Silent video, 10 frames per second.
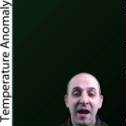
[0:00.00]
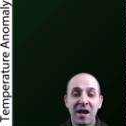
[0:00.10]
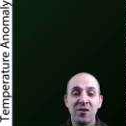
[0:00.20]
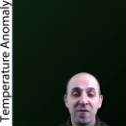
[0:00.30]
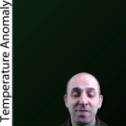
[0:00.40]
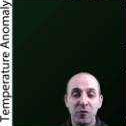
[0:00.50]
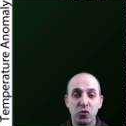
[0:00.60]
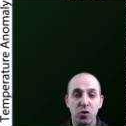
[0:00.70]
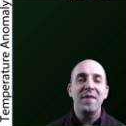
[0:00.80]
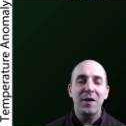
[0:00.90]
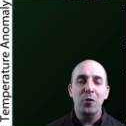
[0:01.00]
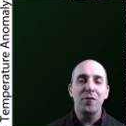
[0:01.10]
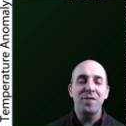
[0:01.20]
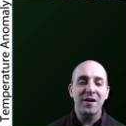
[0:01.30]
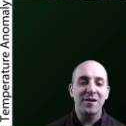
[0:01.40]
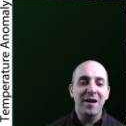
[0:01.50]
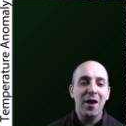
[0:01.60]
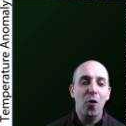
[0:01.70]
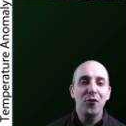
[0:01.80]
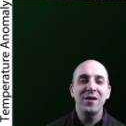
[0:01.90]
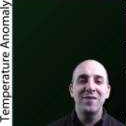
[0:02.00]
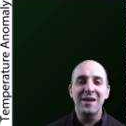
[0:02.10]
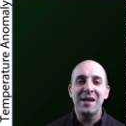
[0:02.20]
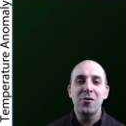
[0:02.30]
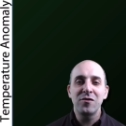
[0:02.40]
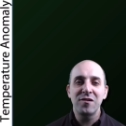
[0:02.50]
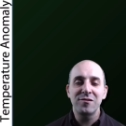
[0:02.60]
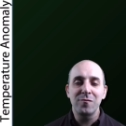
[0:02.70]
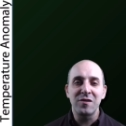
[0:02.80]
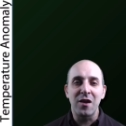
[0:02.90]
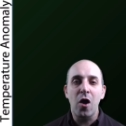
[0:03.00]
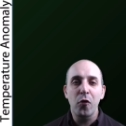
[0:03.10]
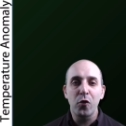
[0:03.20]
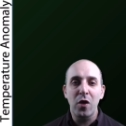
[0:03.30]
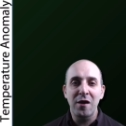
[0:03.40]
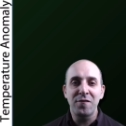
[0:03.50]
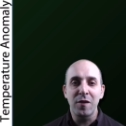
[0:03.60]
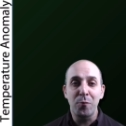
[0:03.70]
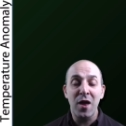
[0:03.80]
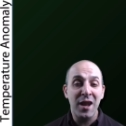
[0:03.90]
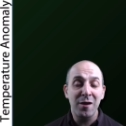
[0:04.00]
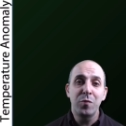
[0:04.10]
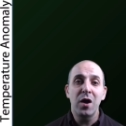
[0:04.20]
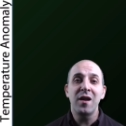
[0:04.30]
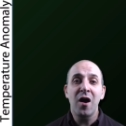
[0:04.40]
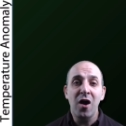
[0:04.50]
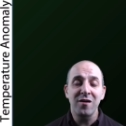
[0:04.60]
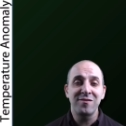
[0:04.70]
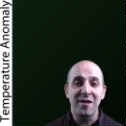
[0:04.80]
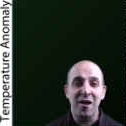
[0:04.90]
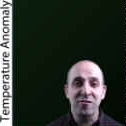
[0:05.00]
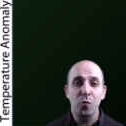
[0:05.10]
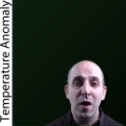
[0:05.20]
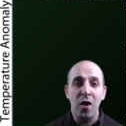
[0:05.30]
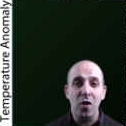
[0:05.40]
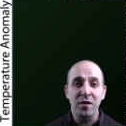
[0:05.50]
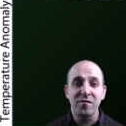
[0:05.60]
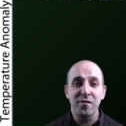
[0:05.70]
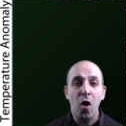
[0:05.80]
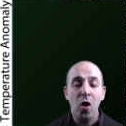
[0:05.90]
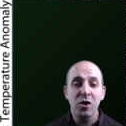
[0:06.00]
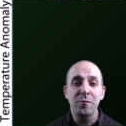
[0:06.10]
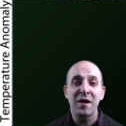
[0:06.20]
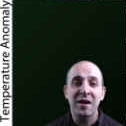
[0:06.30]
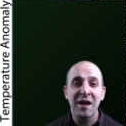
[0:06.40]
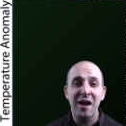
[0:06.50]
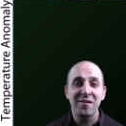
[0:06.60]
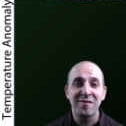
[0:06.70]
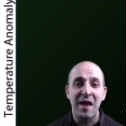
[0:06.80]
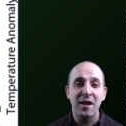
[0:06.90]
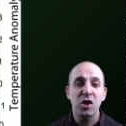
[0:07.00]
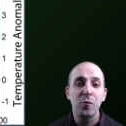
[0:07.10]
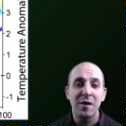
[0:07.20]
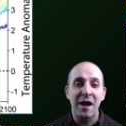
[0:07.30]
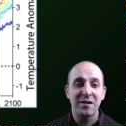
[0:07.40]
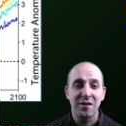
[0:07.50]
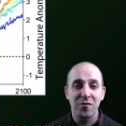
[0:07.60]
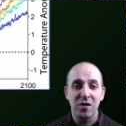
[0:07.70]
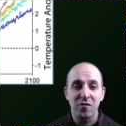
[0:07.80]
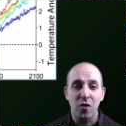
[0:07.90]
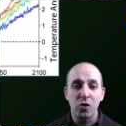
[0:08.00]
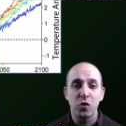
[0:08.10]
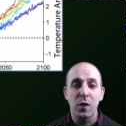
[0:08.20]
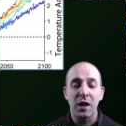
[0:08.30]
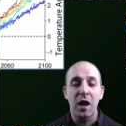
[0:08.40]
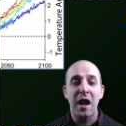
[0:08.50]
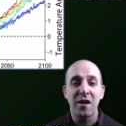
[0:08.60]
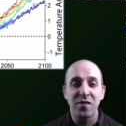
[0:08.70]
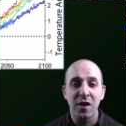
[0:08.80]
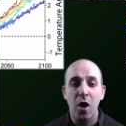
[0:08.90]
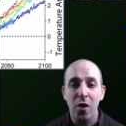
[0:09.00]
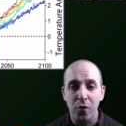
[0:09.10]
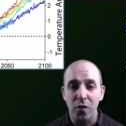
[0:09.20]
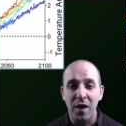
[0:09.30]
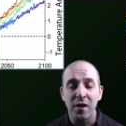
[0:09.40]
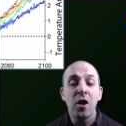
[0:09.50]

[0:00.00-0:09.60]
into the future that will affect not only the ecosystems and other life on the planet, but us as well. It's hard to make a case that human activities are doing anything other than